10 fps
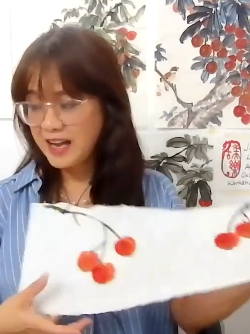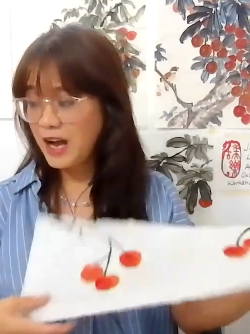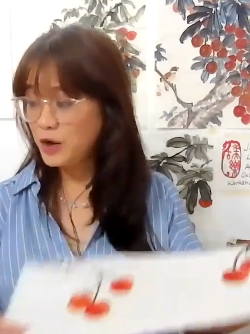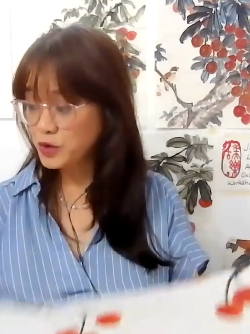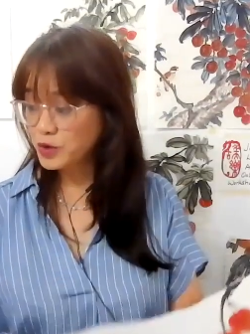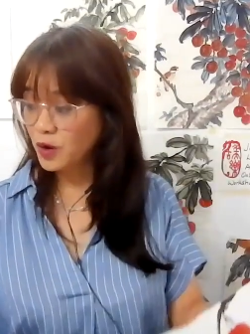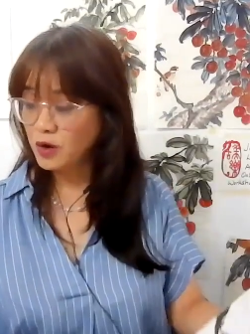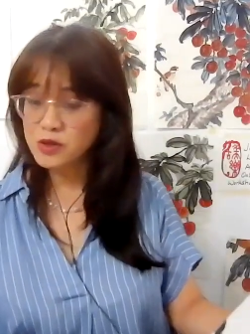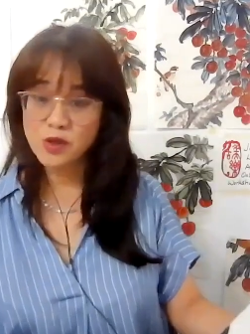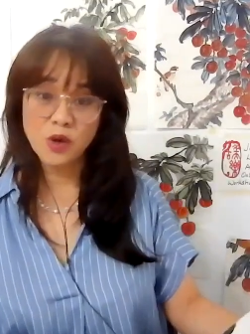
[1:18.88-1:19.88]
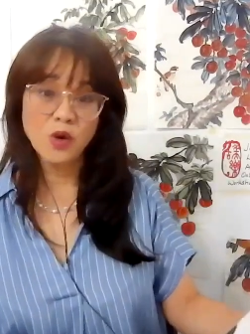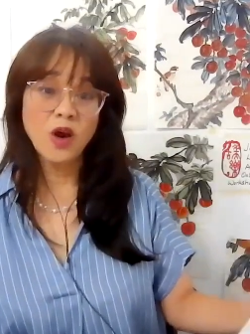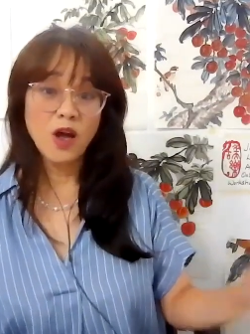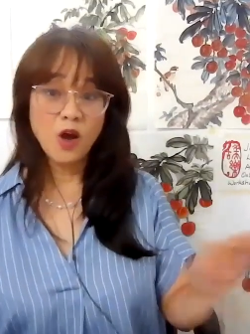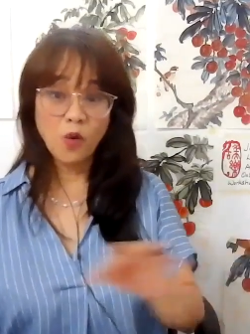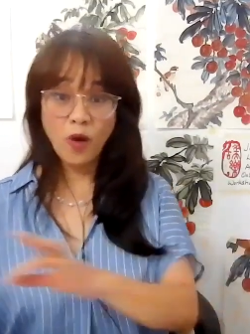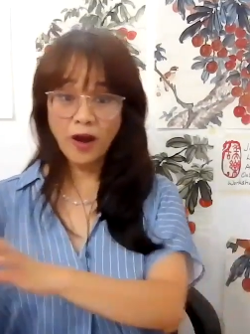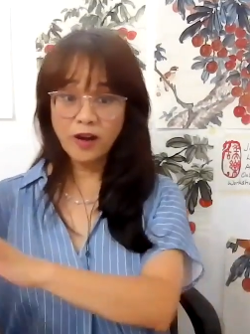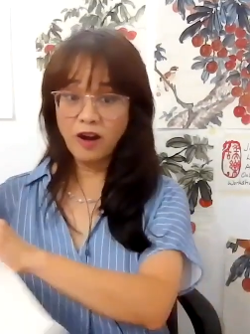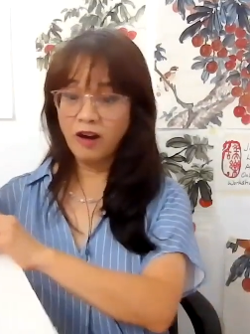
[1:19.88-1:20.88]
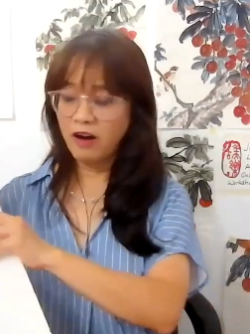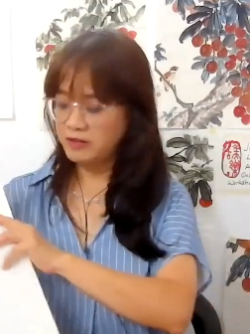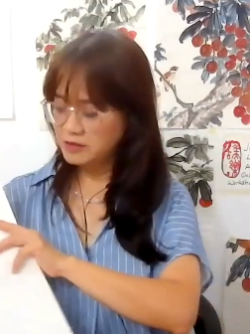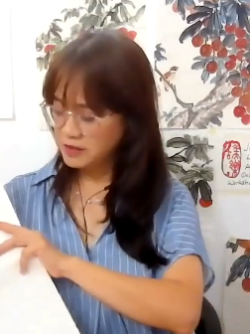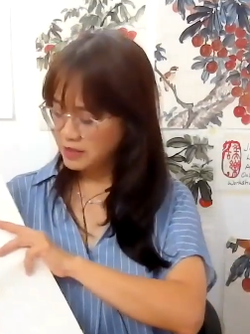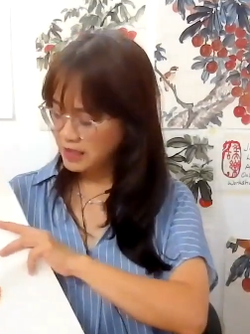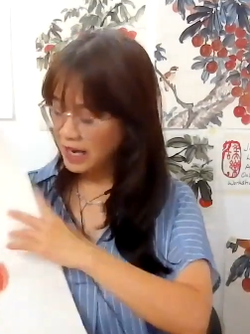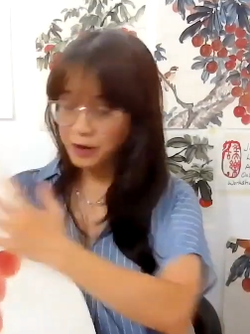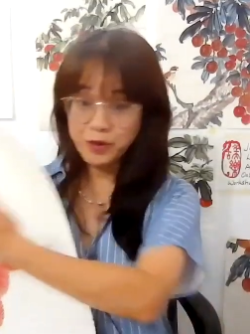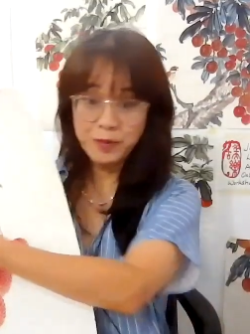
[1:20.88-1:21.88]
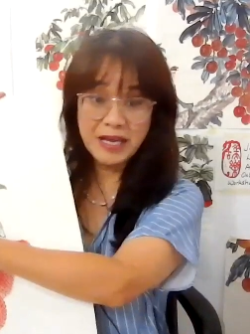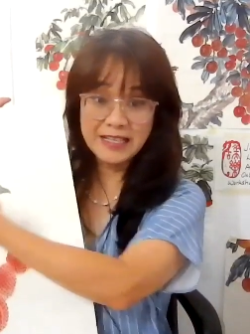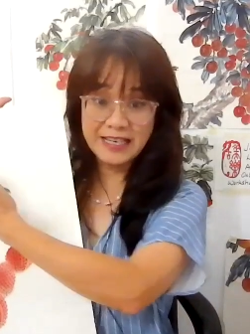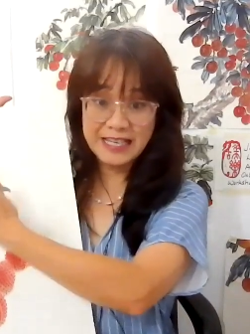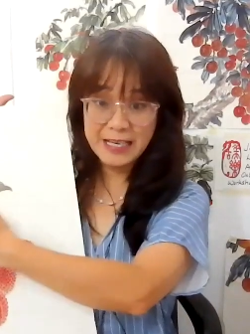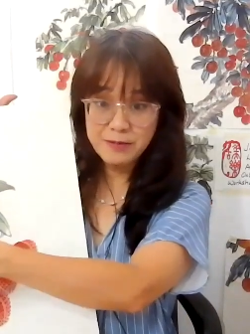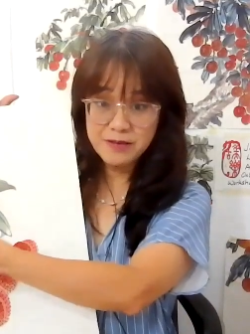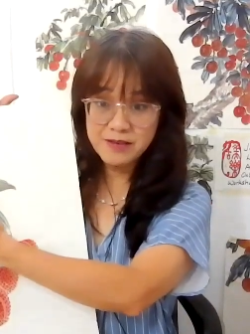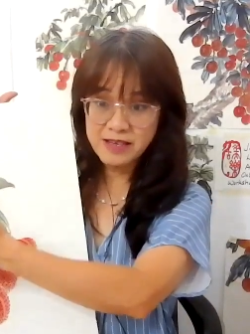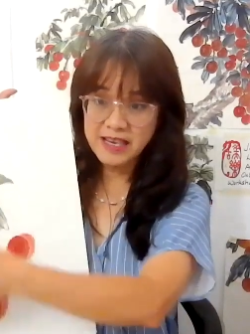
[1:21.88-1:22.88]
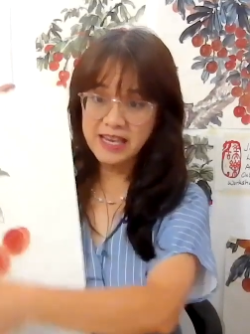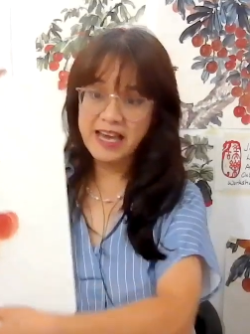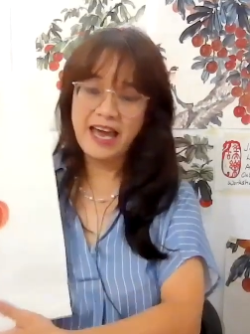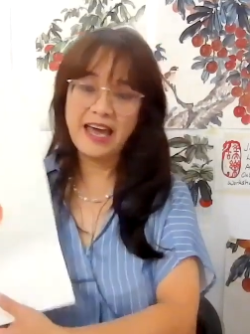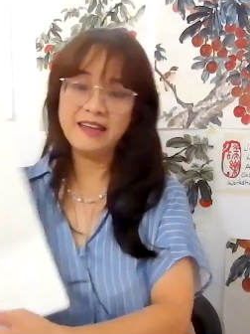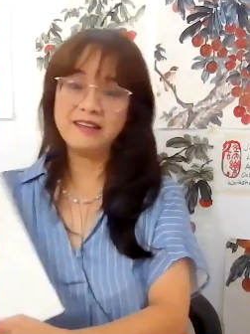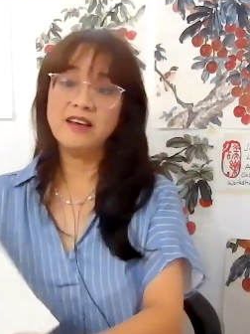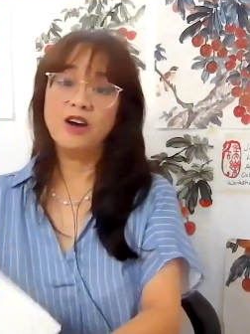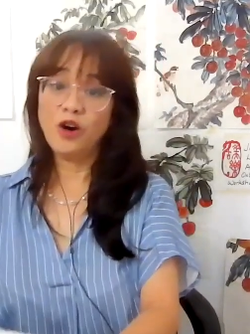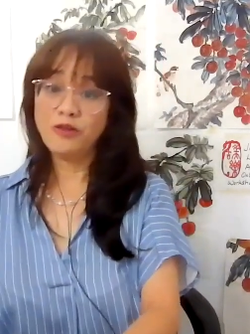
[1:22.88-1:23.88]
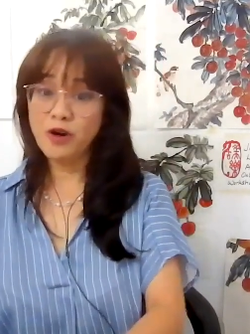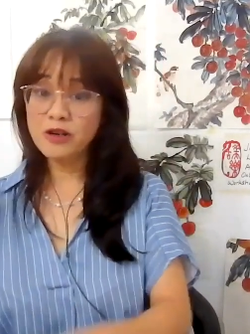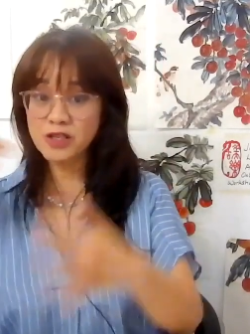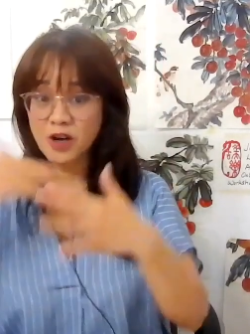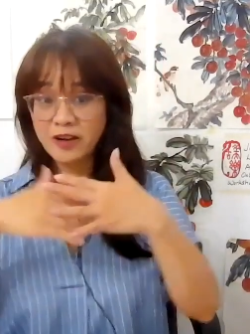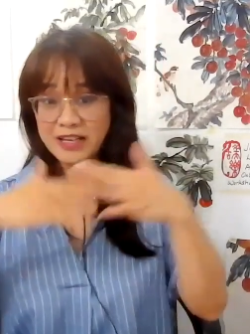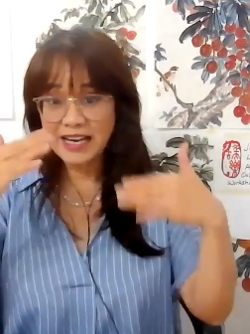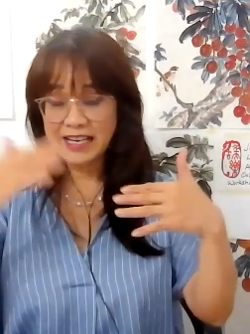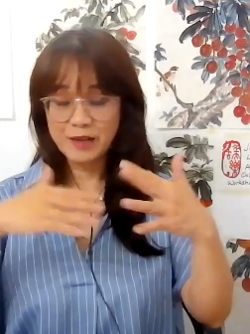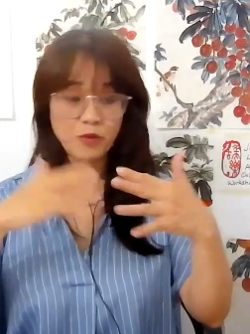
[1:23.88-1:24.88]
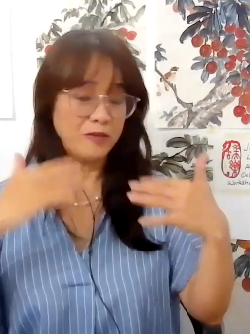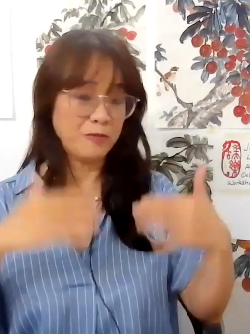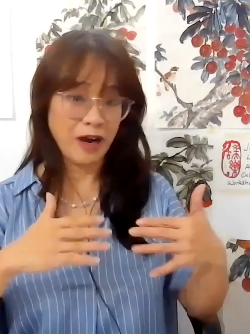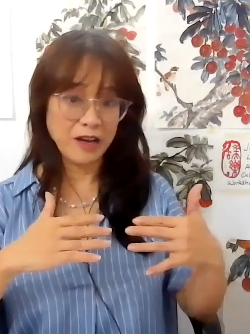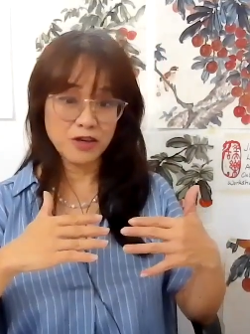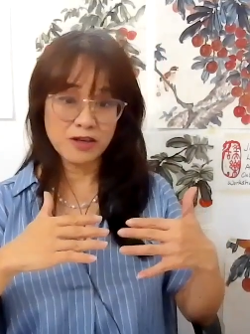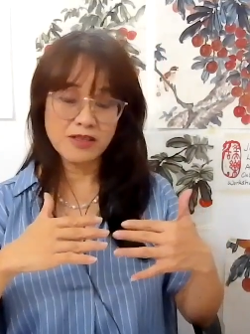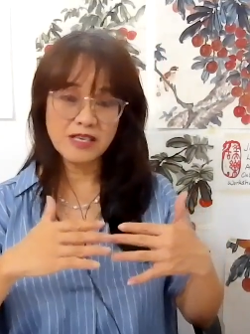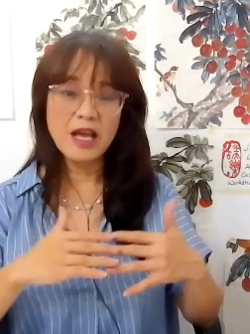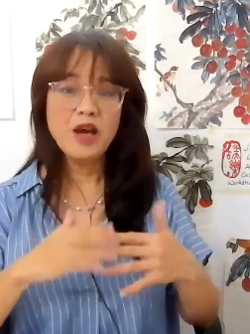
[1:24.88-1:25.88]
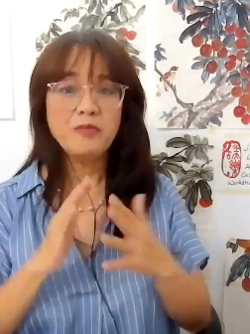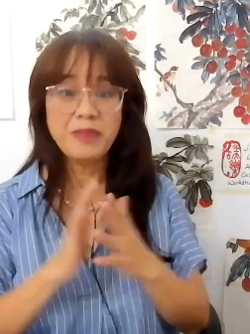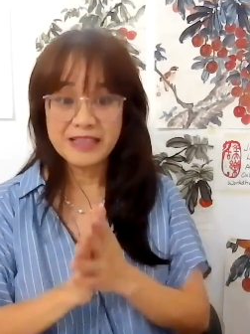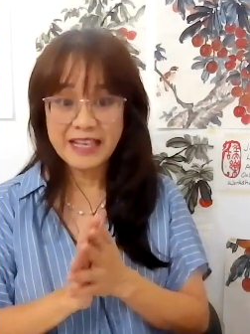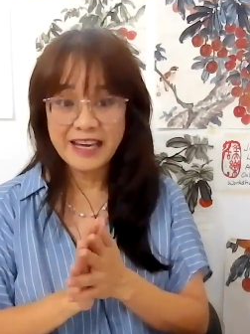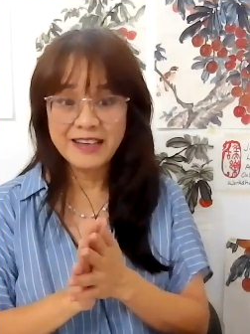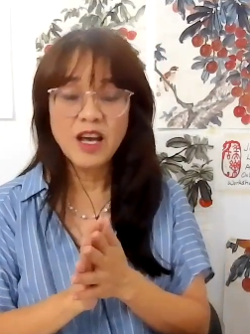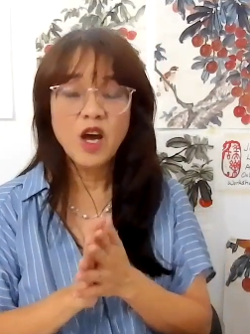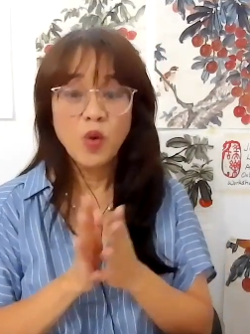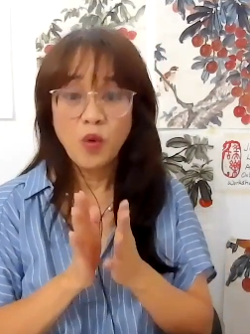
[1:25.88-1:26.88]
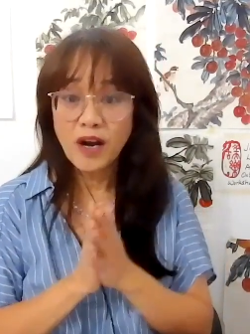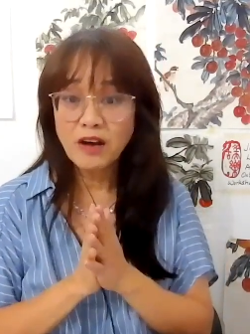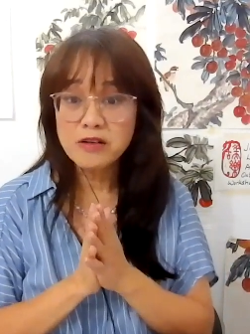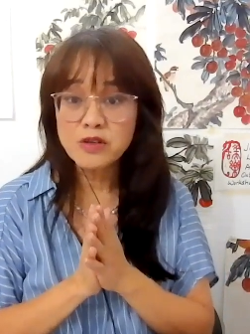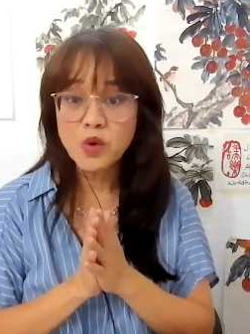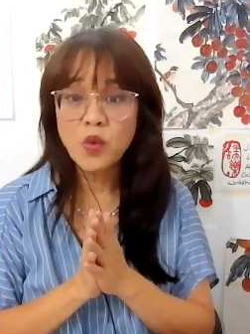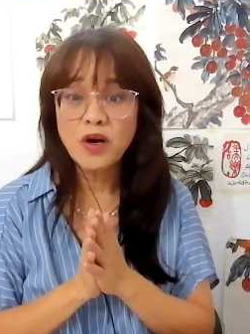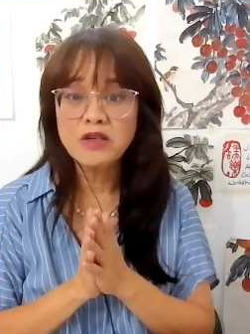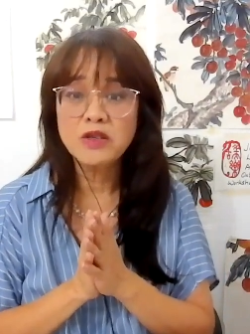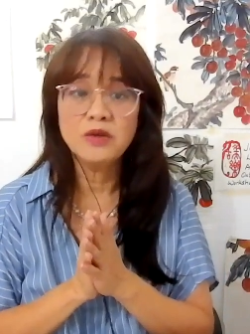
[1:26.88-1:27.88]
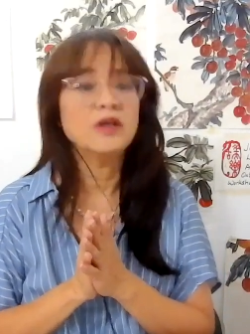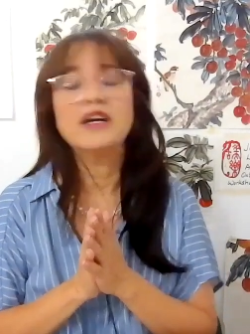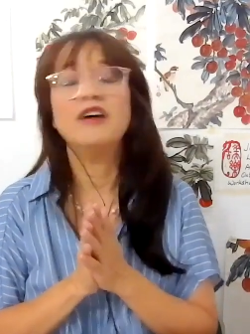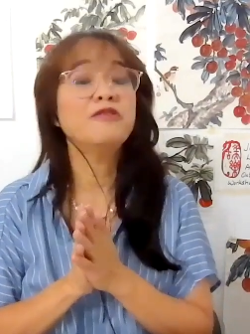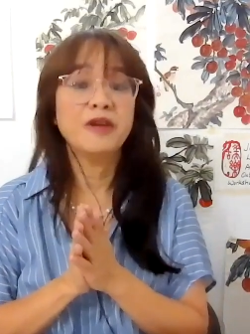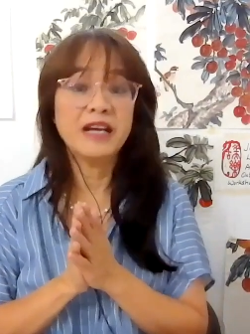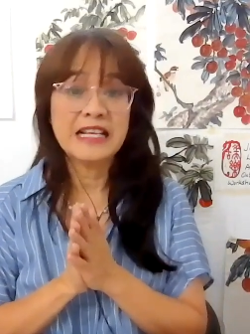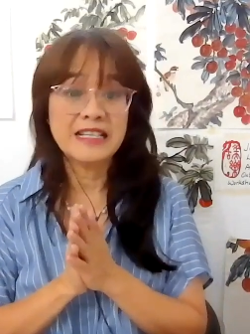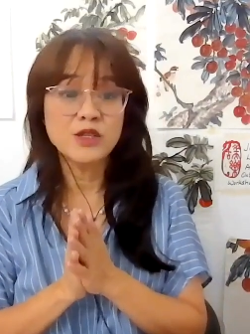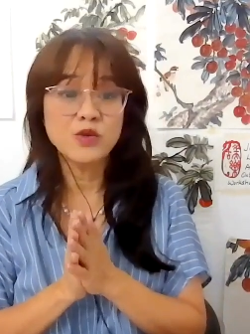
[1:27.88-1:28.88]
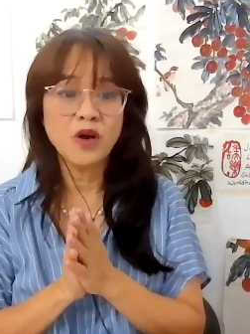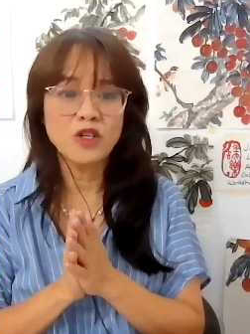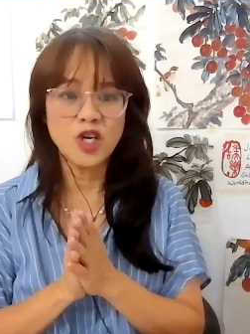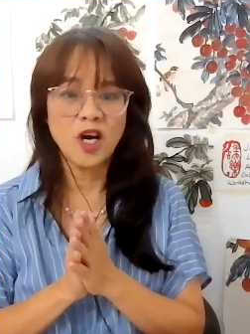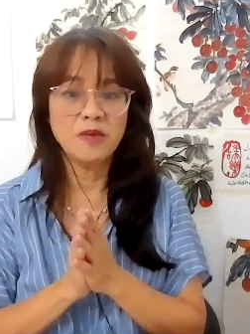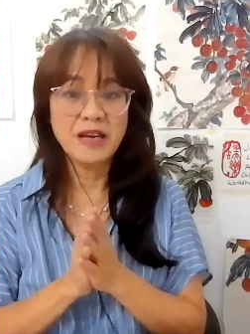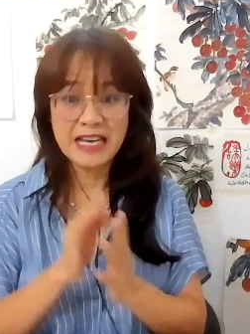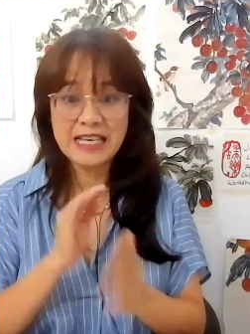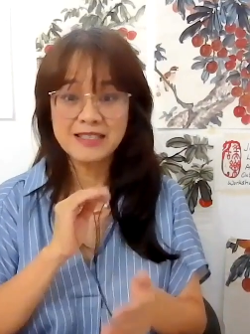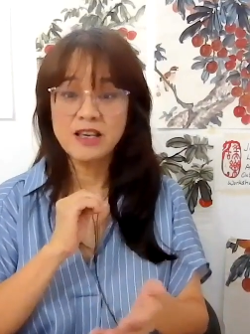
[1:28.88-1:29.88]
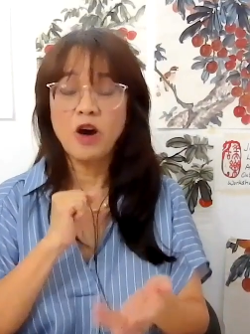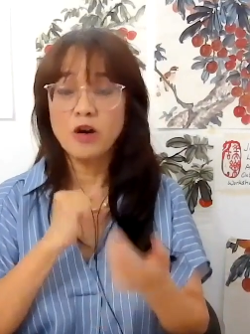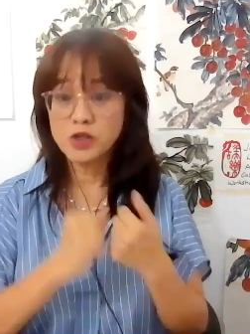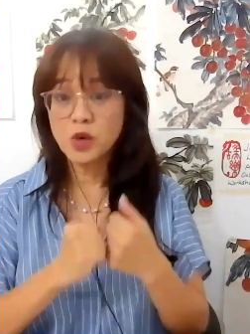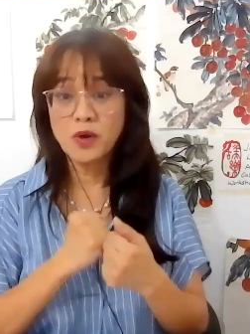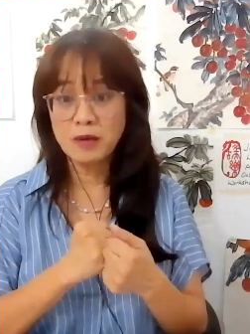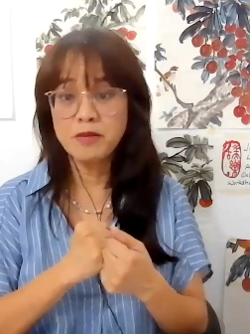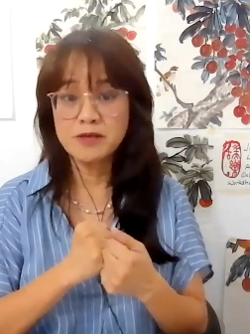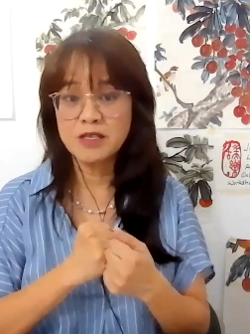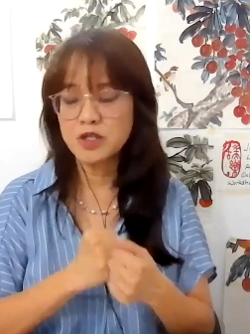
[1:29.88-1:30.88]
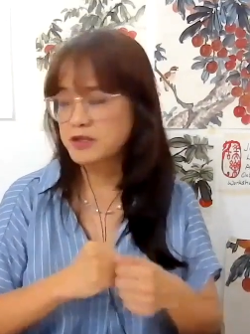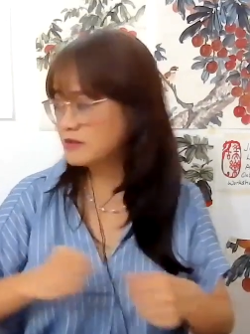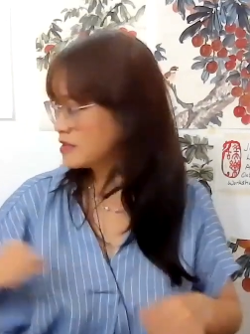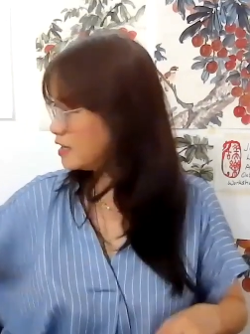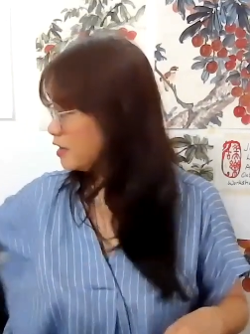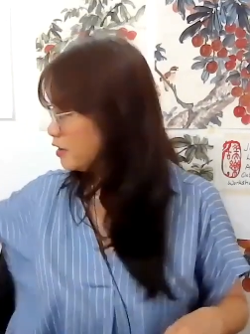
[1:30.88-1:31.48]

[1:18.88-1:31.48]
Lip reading: how to also work on how to paint the leaves, and of course connect them with branches. But then what I also want to cover in this workshop is also composition.